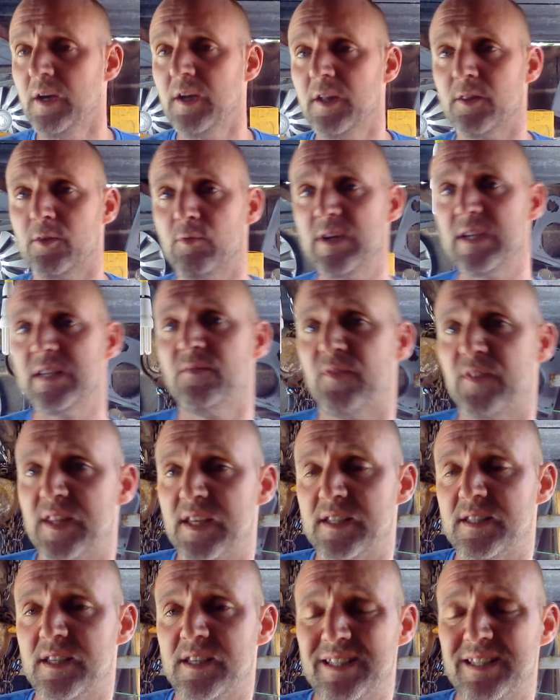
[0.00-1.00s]
The reason for
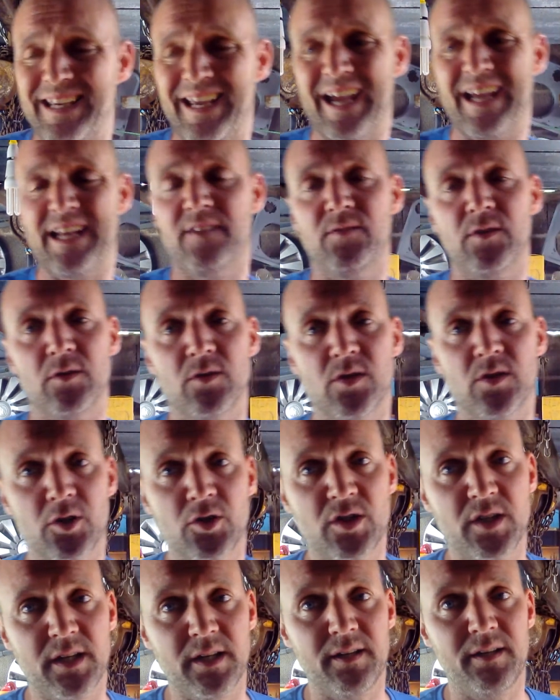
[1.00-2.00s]
this is, again, if you
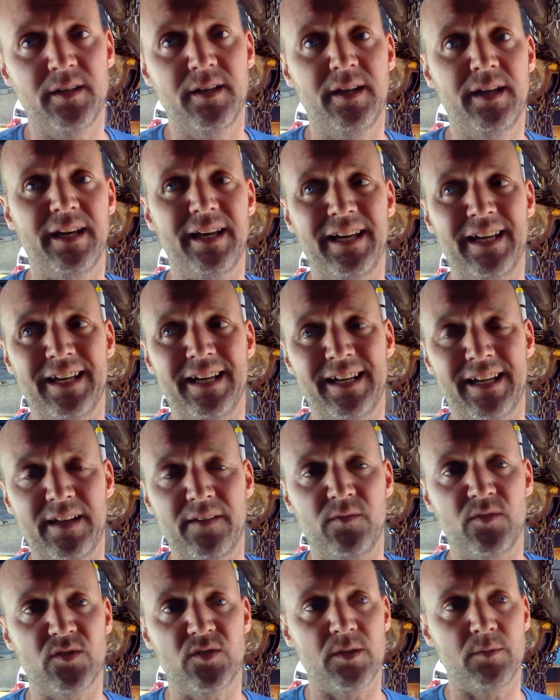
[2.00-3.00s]
touch it, it
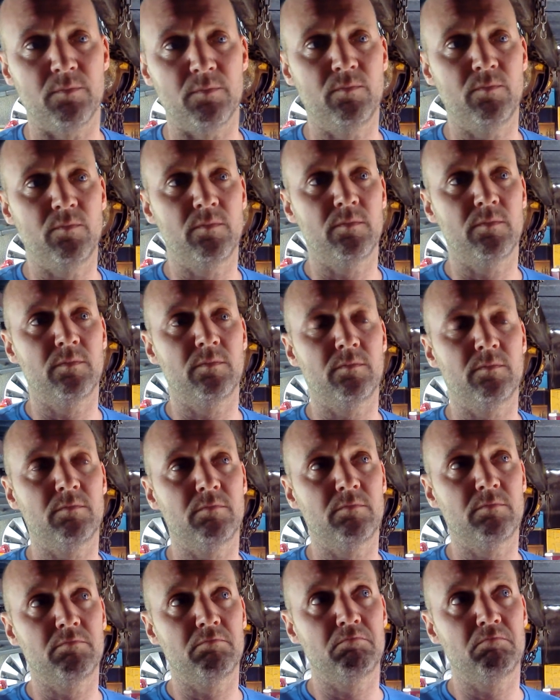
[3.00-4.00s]
gives them
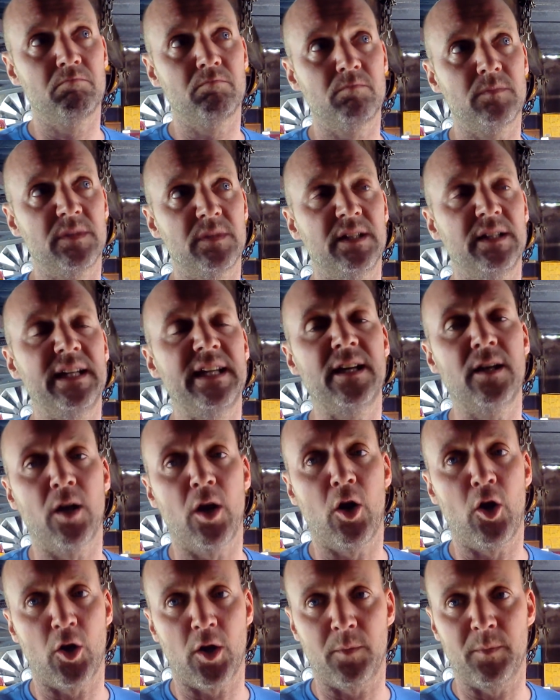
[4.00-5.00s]
legal
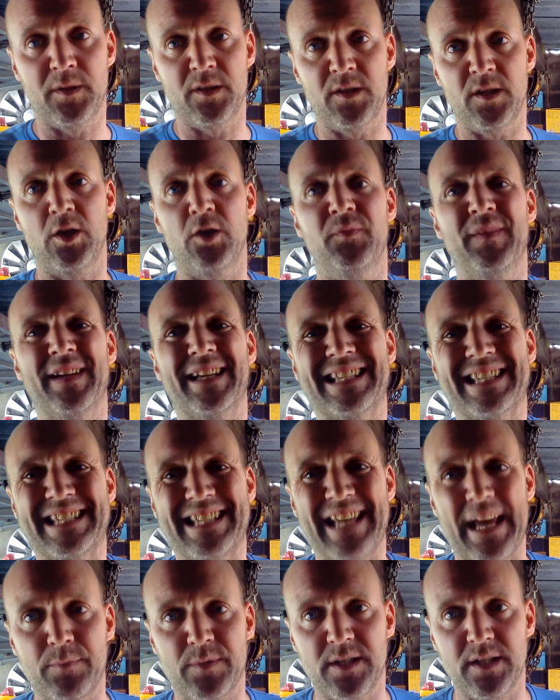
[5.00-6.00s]
argument that you've
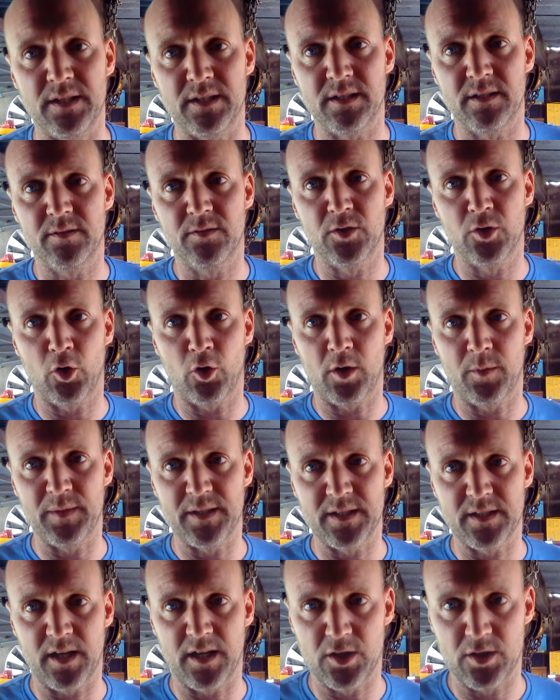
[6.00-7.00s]
accepted the
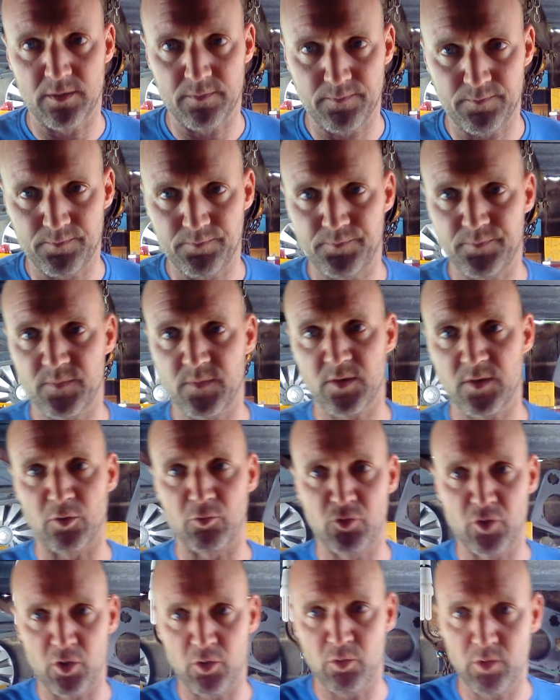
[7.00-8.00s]
documentation. So
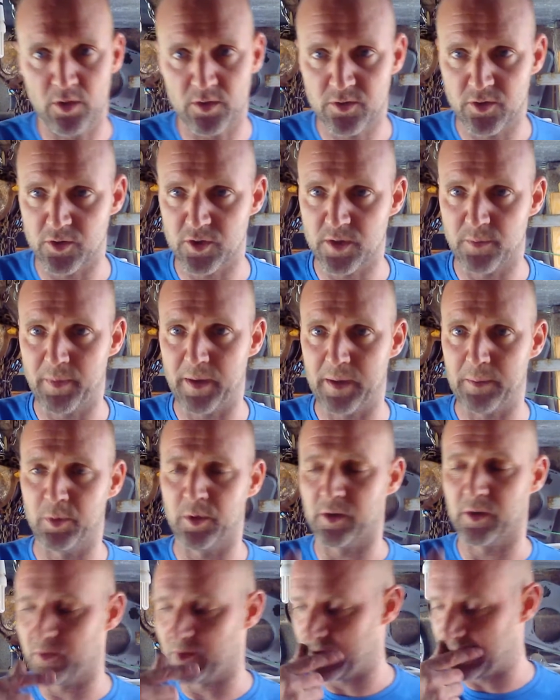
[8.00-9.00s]
do not touch the
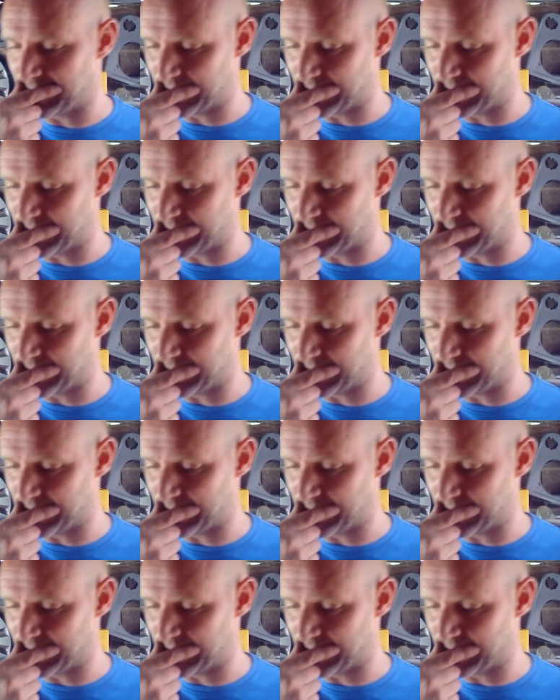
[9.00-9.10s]
paperwork under any